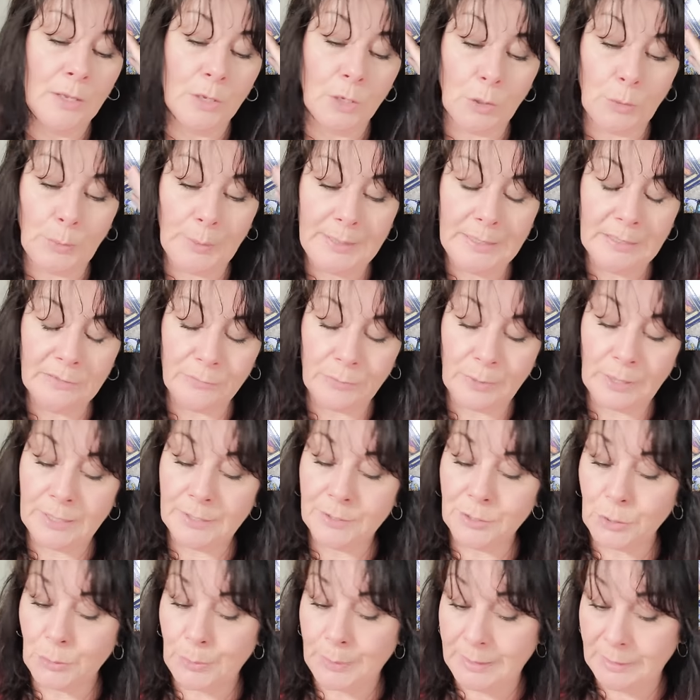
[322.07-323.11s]
Queen of
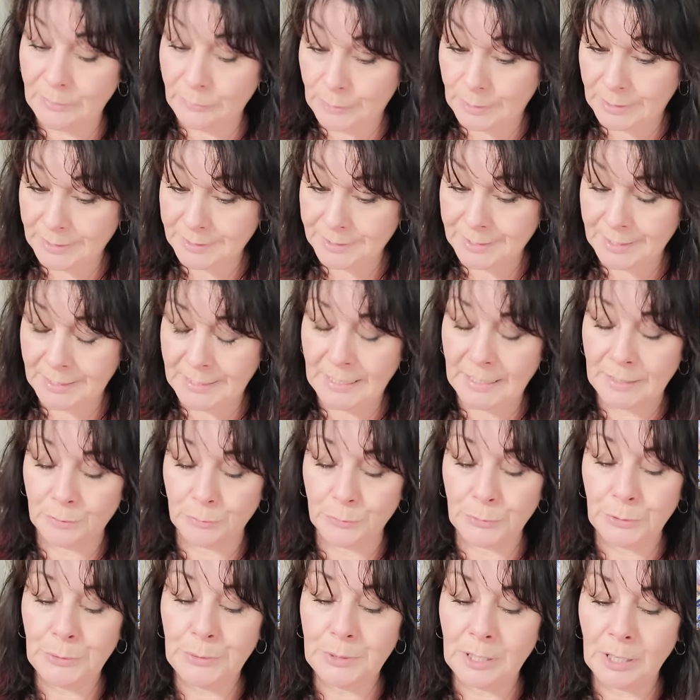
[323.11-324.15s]
Wands, Queen of Wands, again,
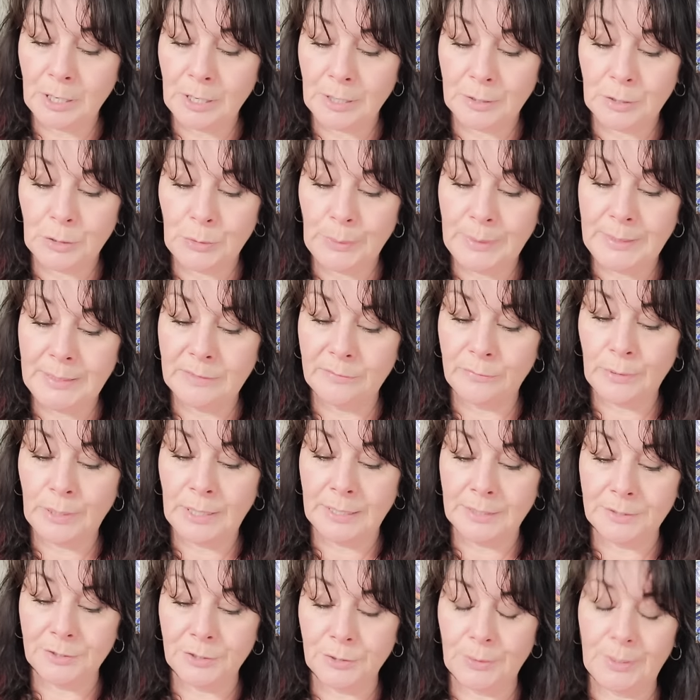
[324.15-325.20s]
root card, Queen of
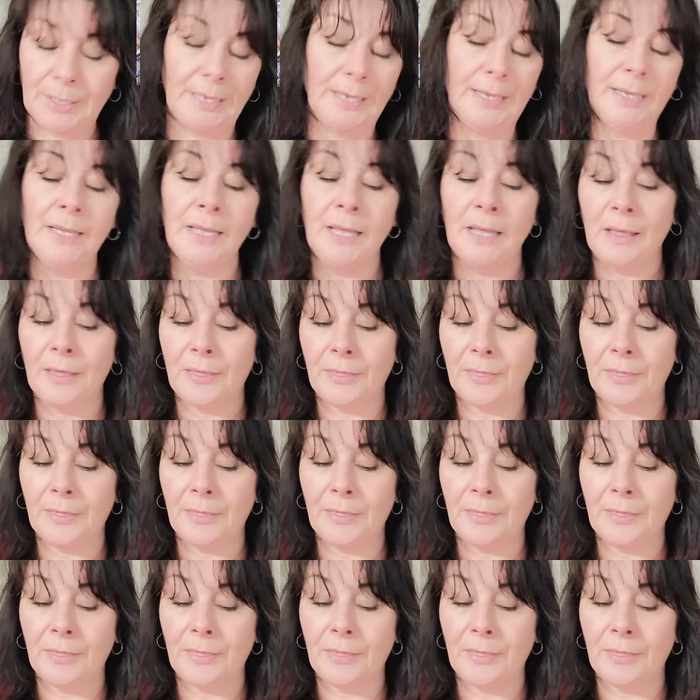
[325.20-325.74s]
Wands, okay?